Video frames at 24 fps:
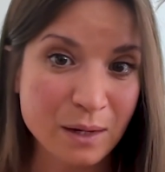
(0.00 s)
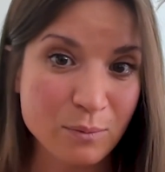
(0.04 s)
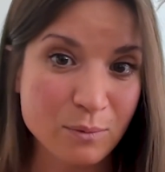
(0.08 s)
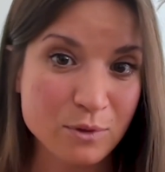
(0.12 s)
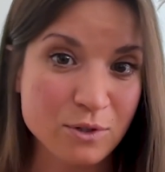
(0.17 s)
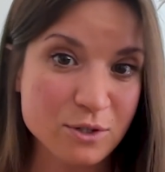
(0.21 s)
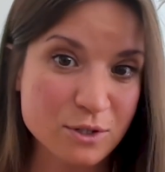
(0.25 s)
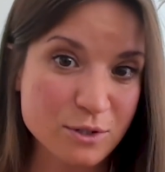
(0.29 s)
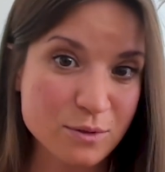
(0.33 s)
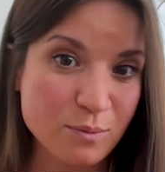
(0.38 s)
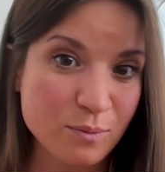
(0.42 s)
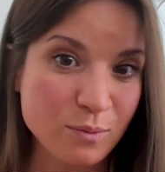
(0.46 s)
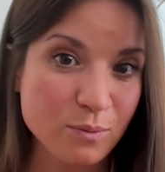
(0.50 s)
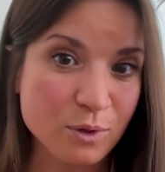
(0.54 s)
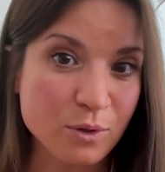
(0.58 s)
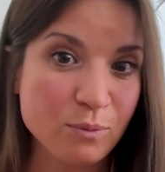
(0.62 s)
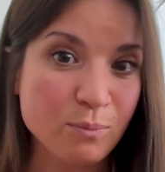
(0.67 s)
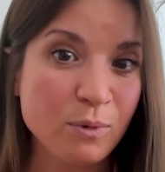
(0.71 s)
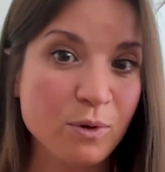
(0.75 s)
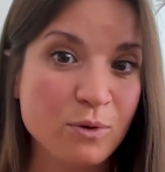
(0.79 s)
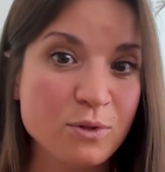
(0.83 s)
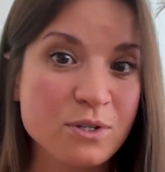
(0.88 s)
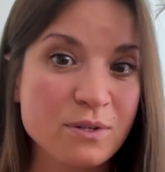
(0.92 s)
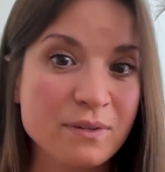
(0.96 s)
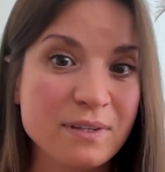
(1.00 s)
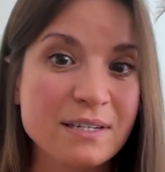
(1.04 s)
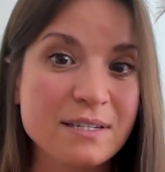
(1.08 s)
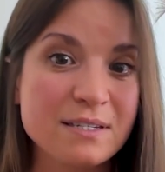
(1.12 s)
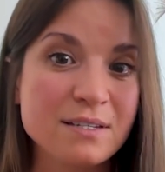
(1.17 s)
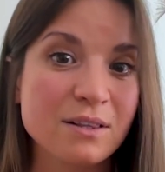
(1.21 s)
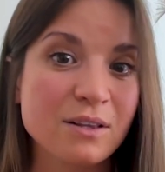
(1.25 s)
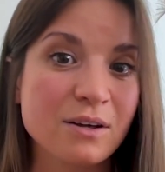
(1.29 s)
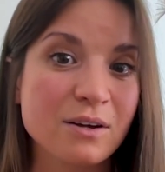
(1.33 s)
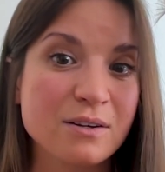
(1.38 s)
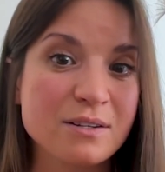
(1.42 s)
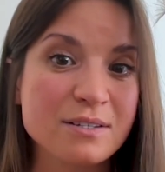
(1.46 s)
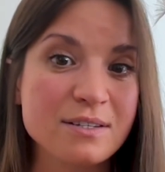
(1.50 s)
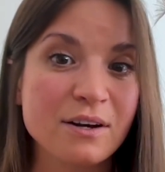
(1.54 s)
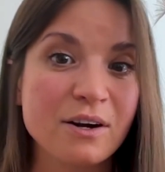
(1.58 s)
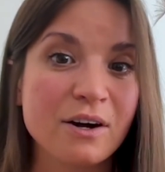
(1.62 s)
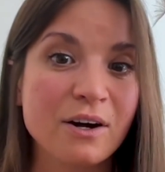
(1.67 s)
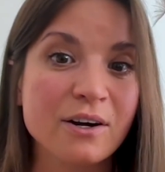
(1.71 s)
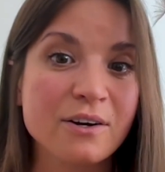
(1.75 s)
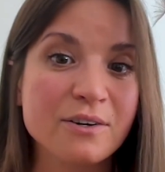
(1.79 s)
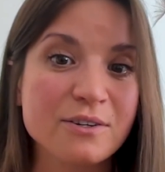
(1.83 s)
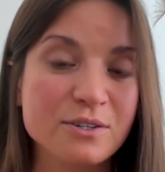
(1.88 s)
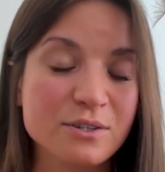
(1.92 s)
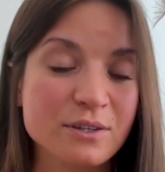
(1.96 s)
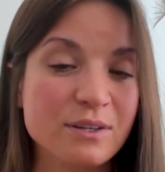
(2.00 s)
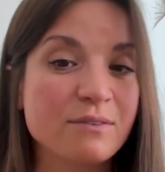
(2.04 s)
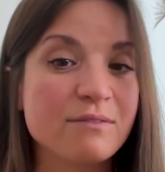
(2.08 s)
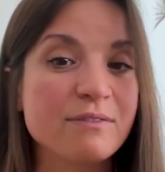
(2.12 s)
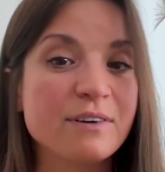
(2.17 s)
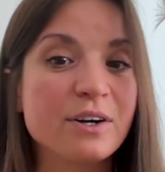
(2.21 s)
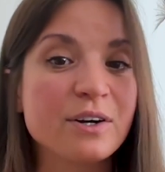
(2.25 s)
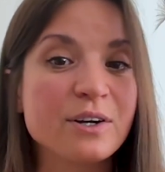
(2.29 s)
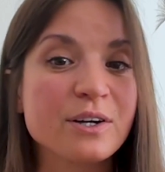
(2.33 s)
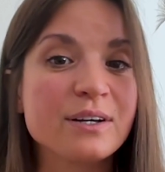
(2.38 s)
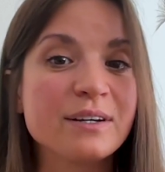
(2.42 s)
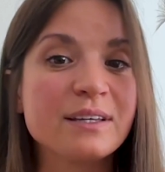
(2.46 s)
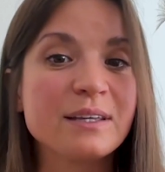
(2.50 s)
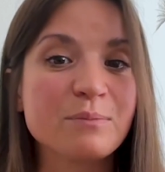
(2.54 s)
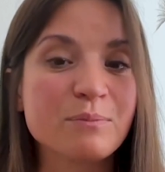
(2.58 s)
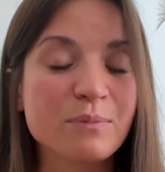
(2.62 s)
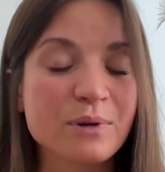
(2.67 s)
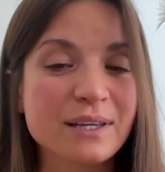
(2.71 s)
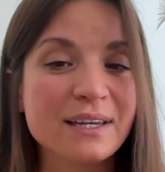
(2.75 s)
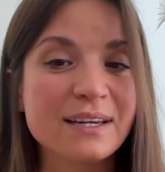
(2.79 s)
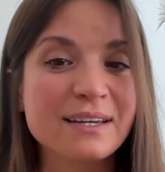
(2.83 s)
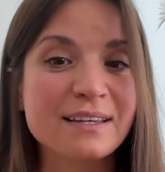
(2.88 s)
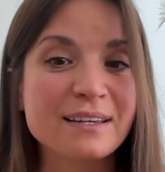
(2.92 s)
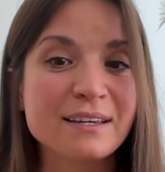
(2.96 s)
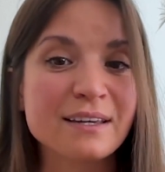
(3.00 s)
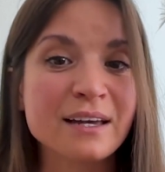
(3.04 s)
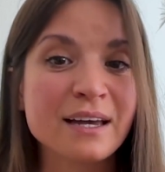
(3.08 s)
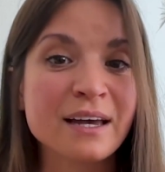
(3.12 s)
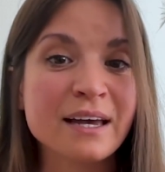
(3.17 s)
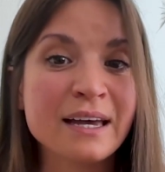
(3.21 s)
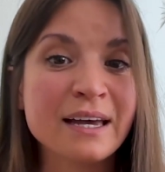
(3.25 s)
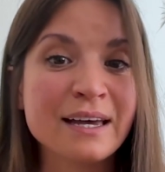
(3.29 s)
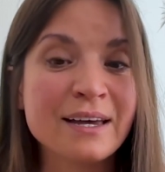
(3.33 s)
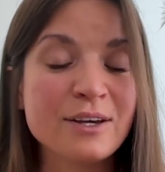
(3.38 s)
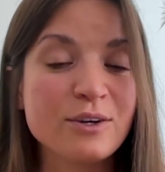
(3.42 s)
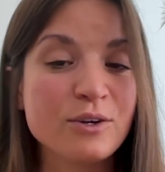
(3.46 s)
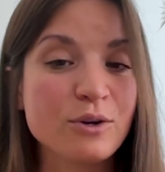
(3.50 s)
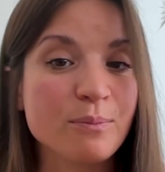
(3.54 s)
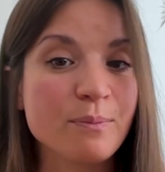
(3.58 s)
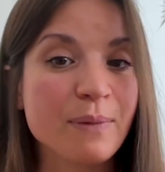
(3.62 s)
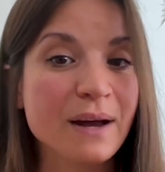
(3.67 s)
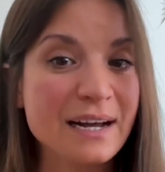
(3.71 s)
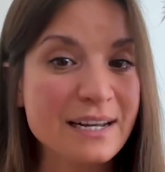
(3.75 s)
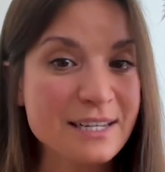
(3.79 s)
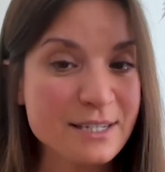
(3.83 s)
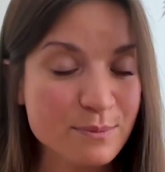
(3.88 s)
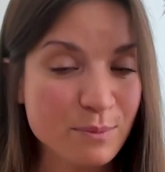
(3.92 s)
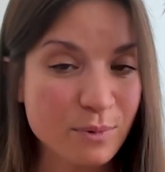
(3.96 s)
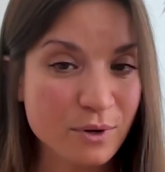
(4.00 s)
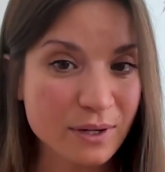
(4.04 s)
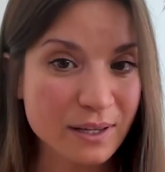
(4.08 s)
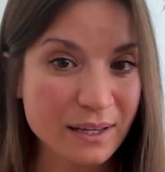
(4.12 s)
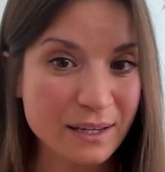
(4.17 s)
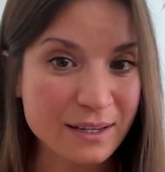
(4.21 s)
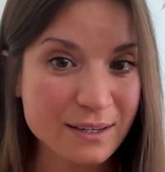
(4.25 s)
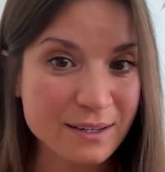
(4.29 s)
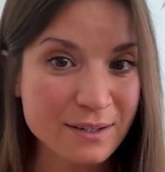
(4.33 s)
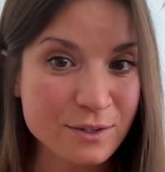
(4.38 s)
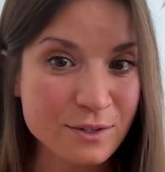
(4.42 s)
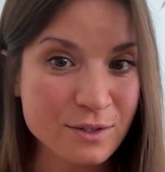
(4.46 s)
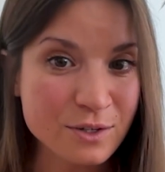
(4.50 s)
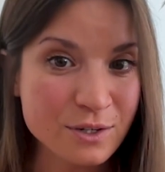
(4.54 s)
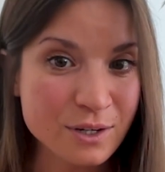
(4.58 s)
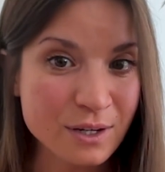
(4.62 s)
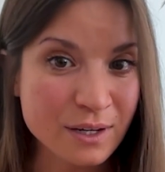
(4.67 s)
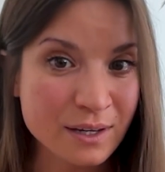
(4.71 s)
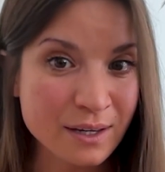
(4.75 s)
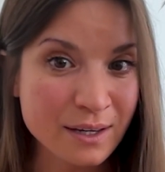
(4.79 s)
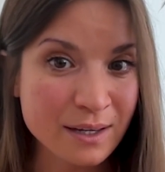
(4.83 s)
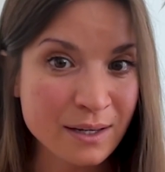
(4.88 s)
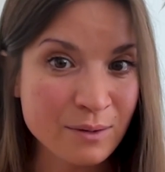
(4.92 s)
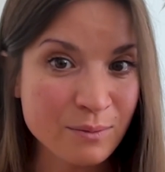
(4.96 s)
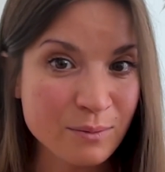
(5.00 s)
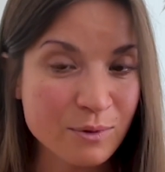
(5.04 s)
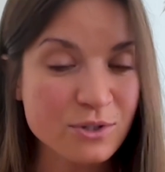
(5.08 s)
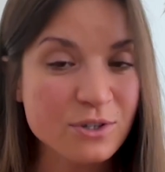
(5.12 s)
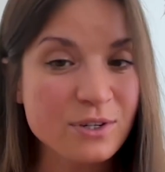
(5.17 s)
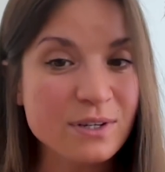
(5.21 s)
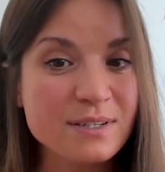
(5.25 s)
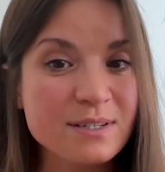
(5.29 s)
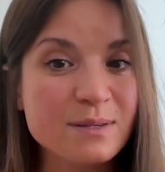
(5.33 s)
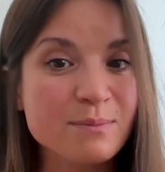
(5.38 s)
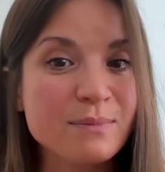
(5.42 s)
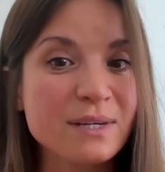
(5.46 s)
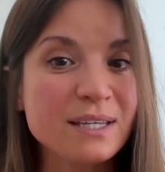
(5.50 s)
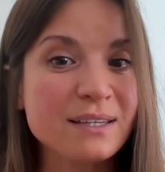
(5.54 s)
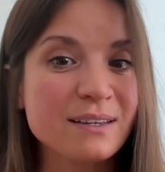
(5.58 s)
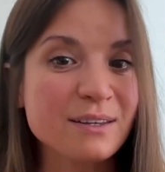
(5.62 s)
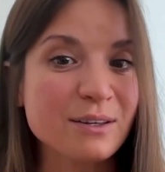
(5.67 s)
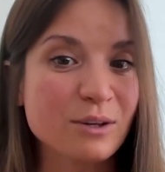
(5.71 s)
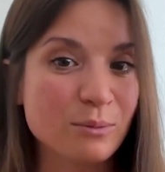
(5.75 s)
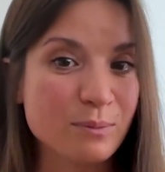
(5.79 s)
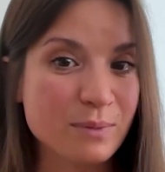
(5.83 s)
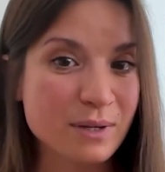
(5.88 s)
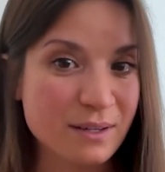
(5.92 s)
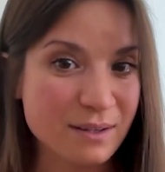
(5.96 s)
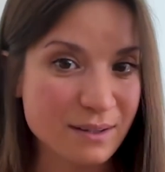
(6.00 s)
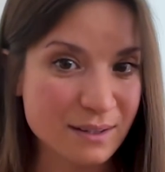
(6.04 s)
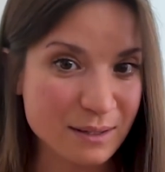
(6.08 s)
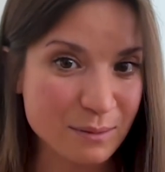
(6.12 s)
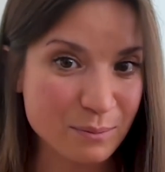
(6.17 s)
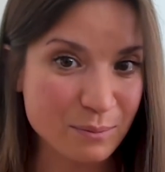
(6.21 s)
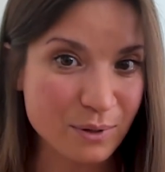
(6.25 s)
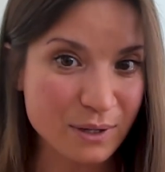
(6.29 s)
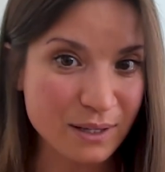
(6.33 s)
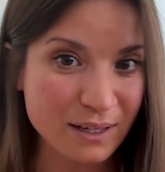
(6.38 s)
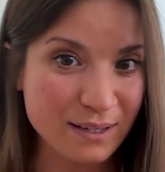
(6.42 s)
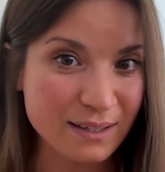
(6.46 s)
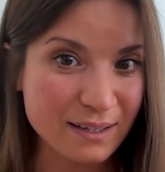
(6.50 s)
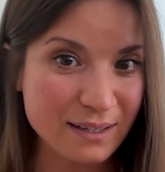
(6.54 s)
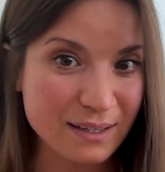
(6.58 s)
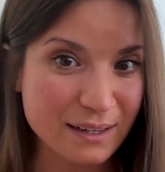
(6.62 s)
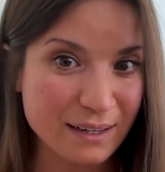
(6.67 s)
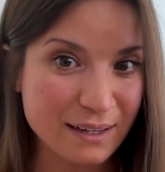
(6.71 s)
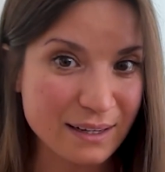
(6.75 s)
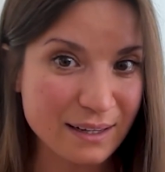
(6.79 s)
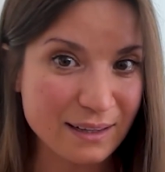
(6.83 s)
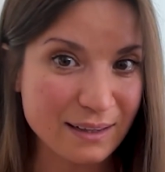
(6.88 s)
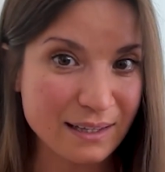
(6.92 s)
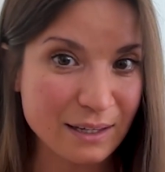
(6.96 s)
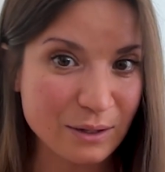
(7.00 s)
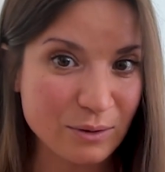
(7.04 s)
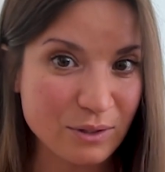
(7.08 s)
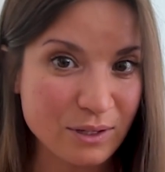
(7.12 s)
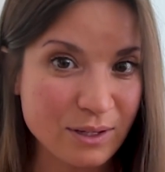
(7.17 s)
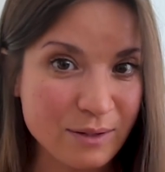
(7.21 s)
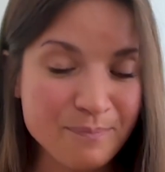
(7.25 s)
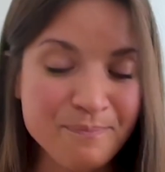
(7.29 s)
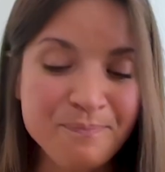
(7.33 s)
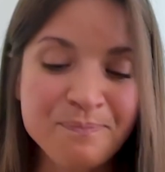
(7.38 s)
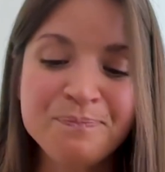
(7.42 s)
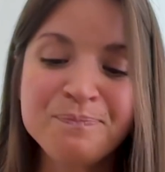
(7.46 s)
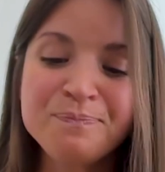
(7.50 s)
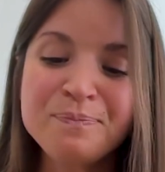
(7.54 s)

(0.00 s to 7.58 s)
which is what most of these clocks are. So they're very good at predicting your passport age, which doesn't mean that they'll be good at predicting a health outcome.